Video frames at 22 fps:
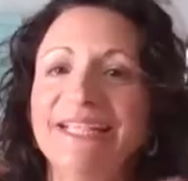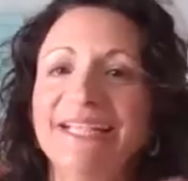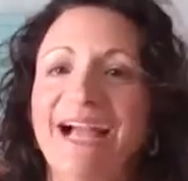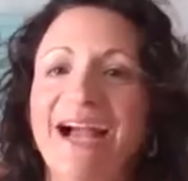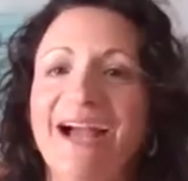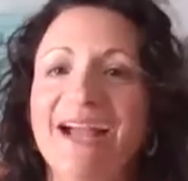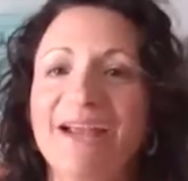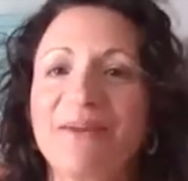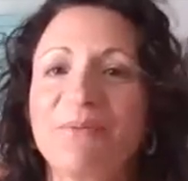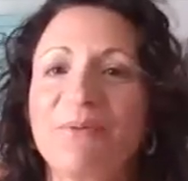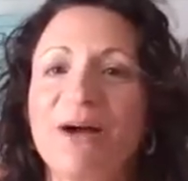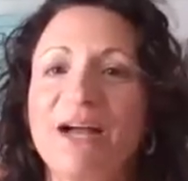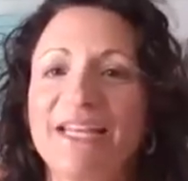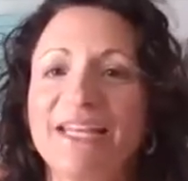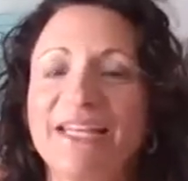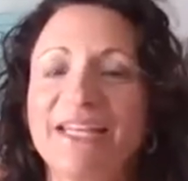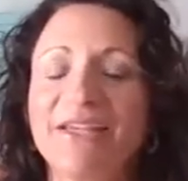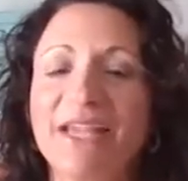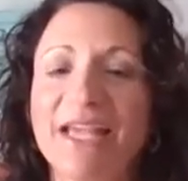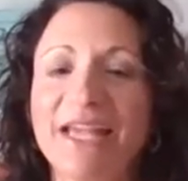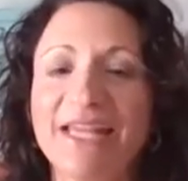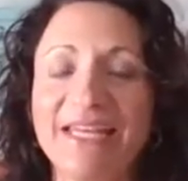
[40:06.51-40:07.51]
I want to
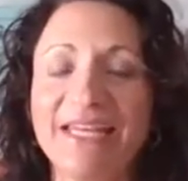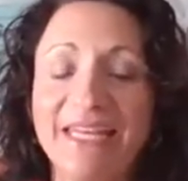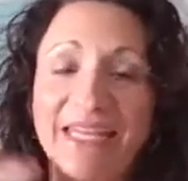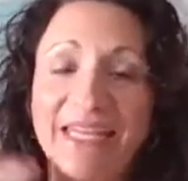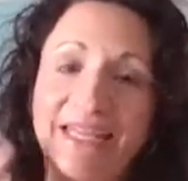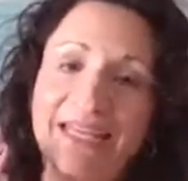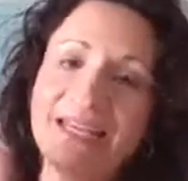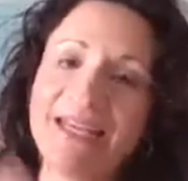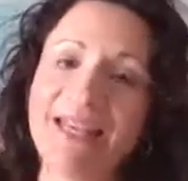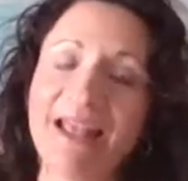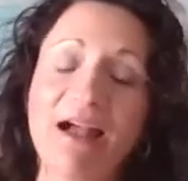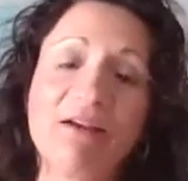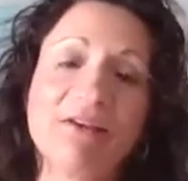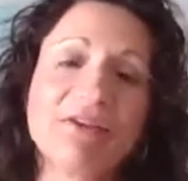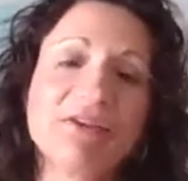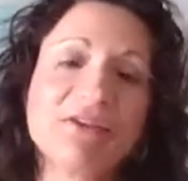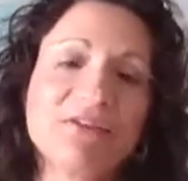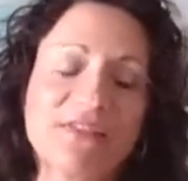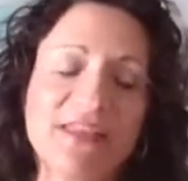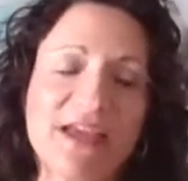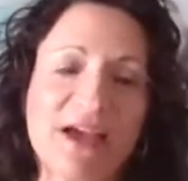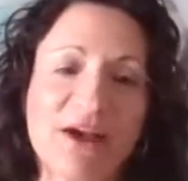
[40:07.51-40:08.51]
get in and out
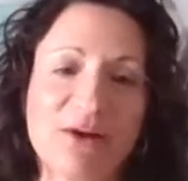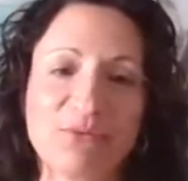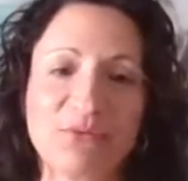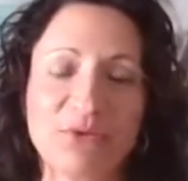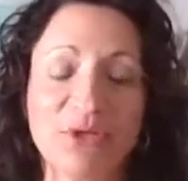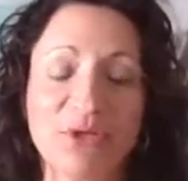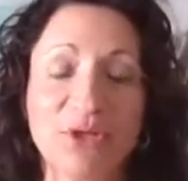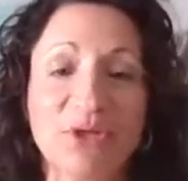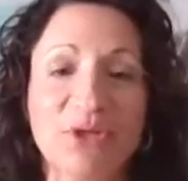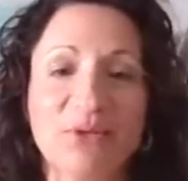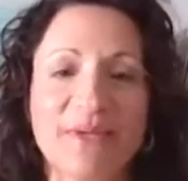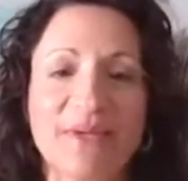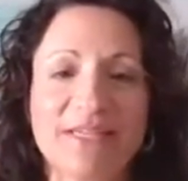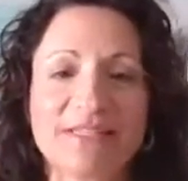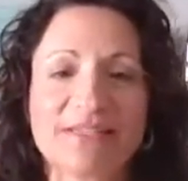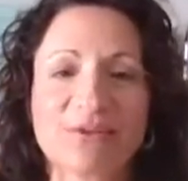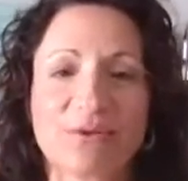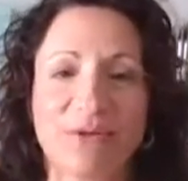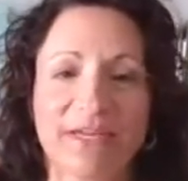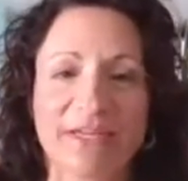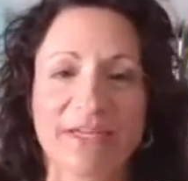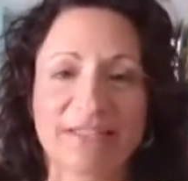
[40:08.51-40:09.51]
of that room as
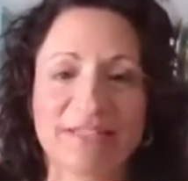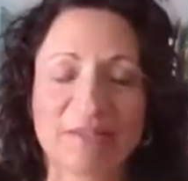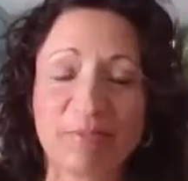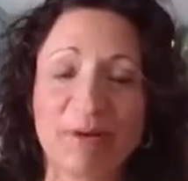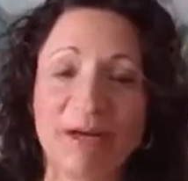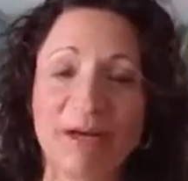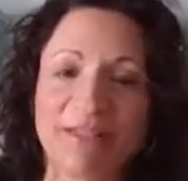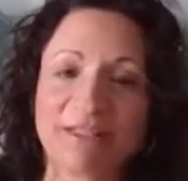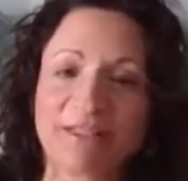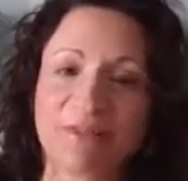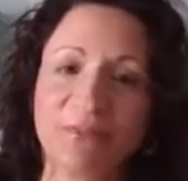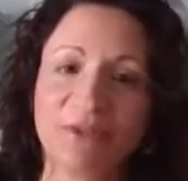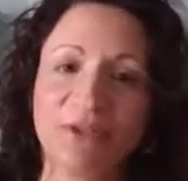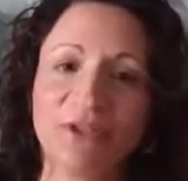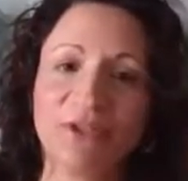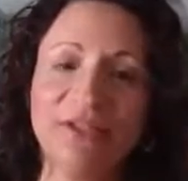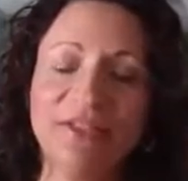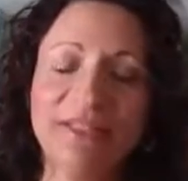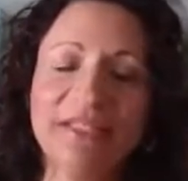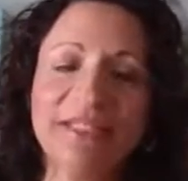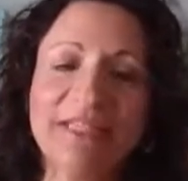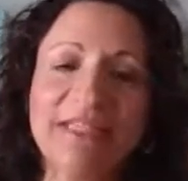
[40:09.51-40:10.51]
quick as
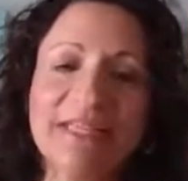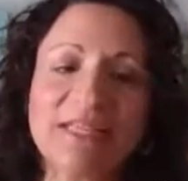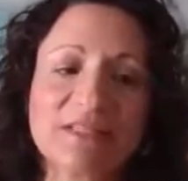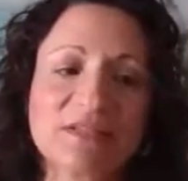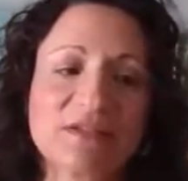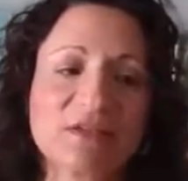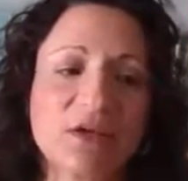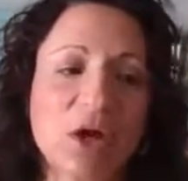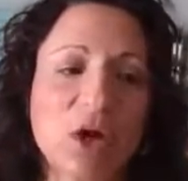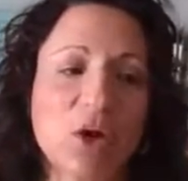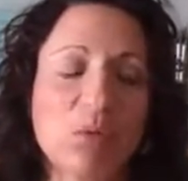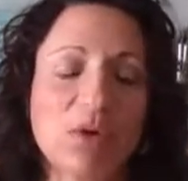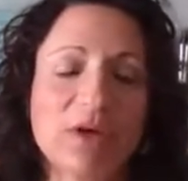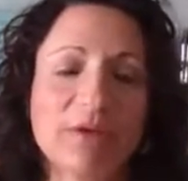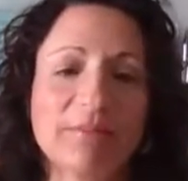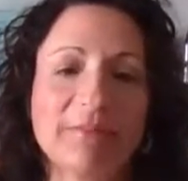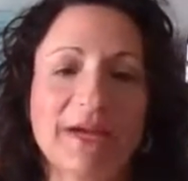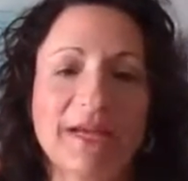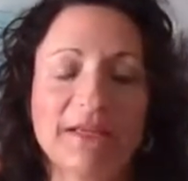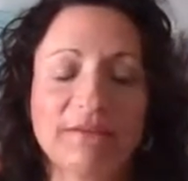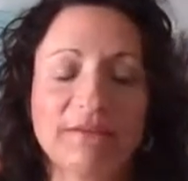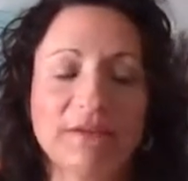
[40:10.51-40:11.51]
possible. So when
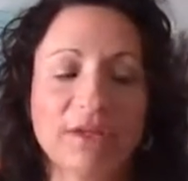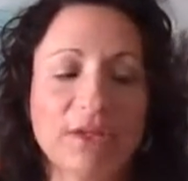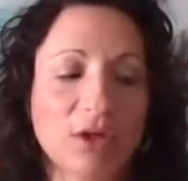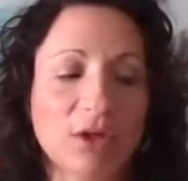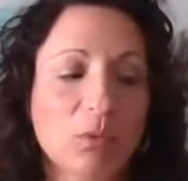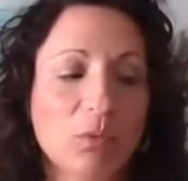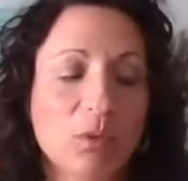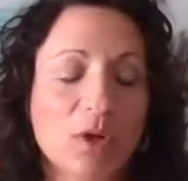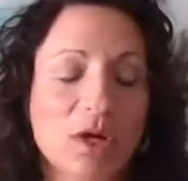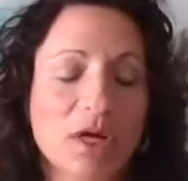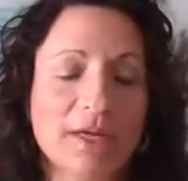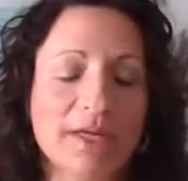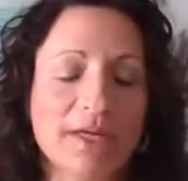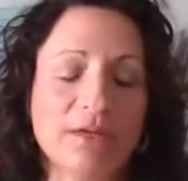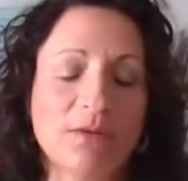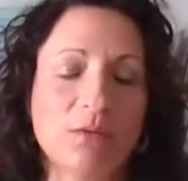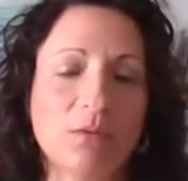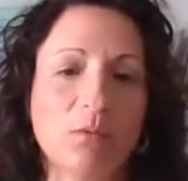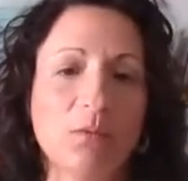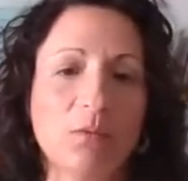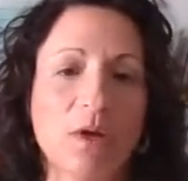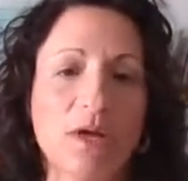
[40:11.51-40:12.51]
my little
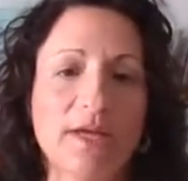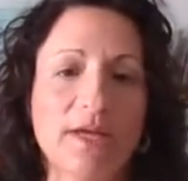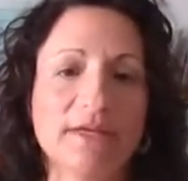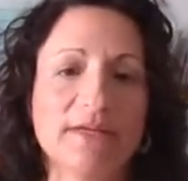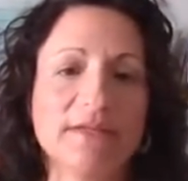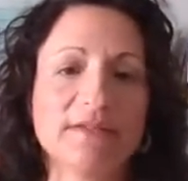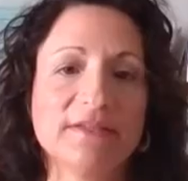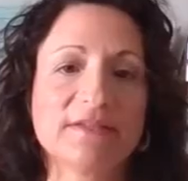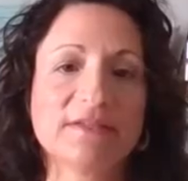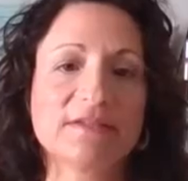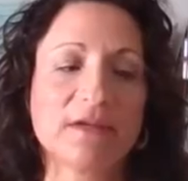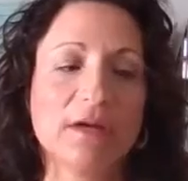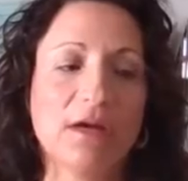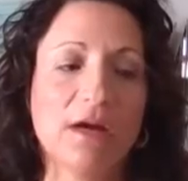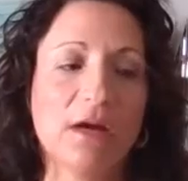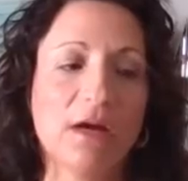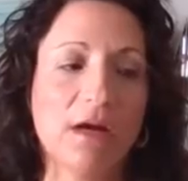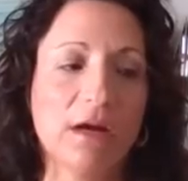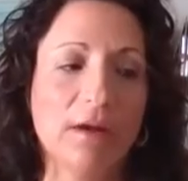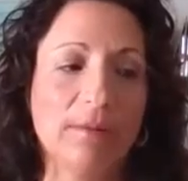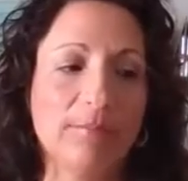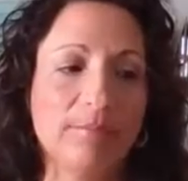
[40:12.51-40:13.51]
one was,
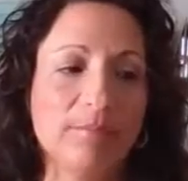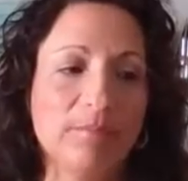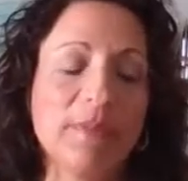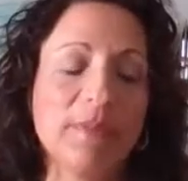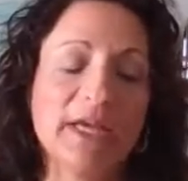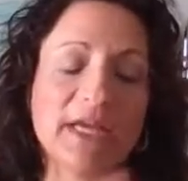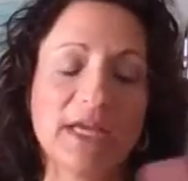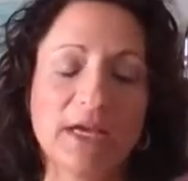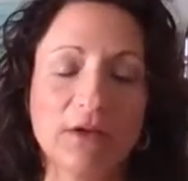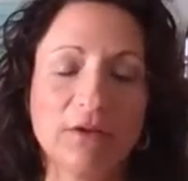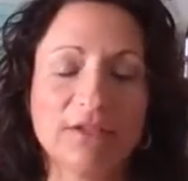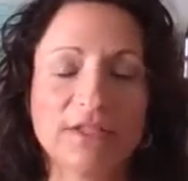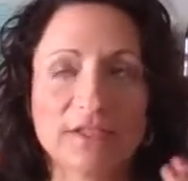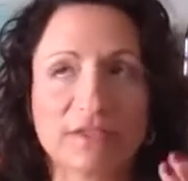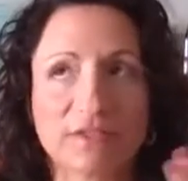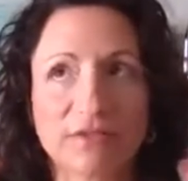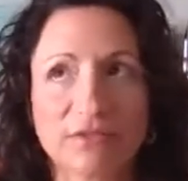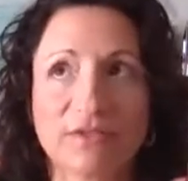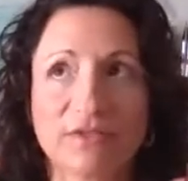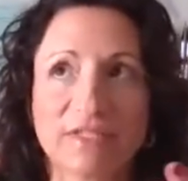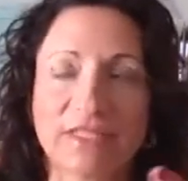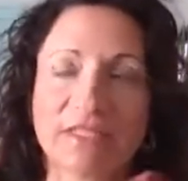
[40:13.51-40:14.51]
my eldest,
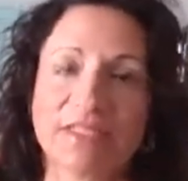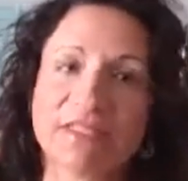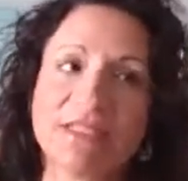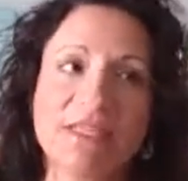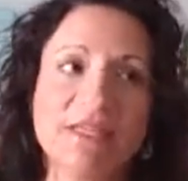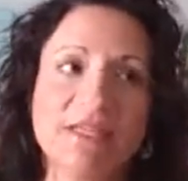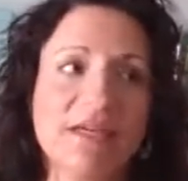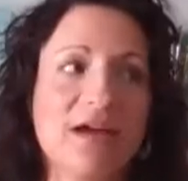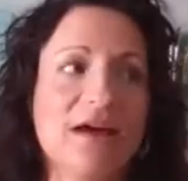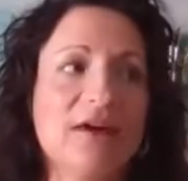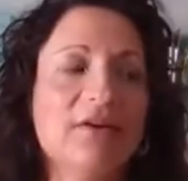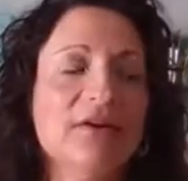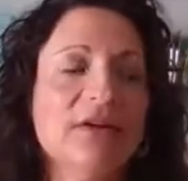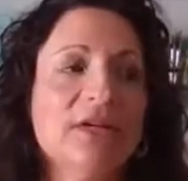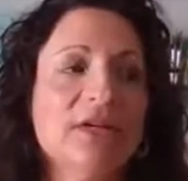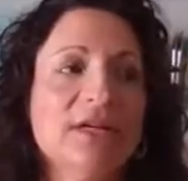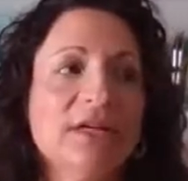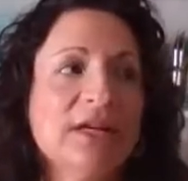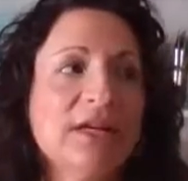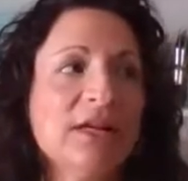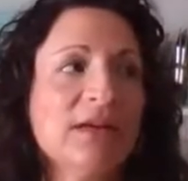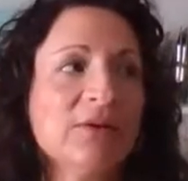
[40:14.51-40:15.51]
who's 16 now,
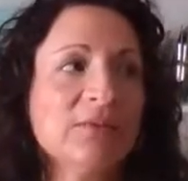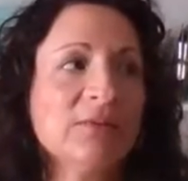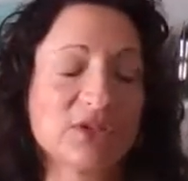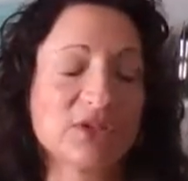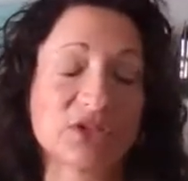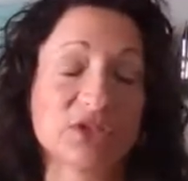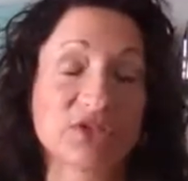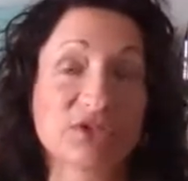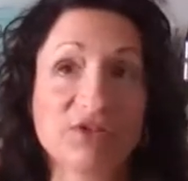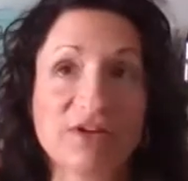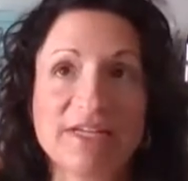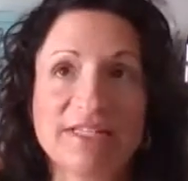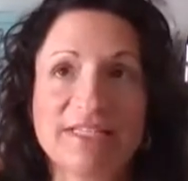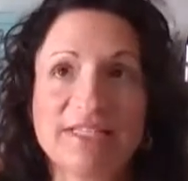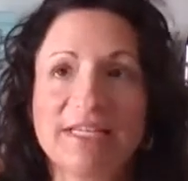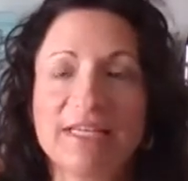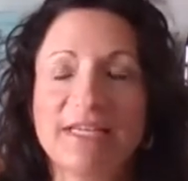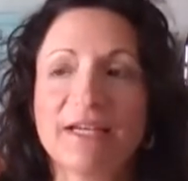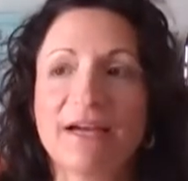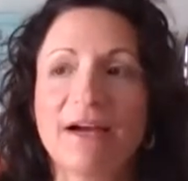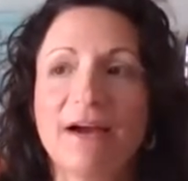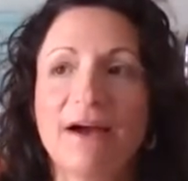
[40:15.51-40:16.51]
which is
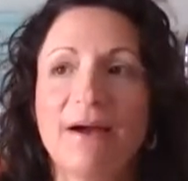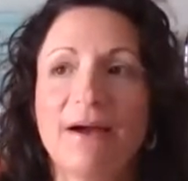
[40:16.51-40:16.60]
crazy,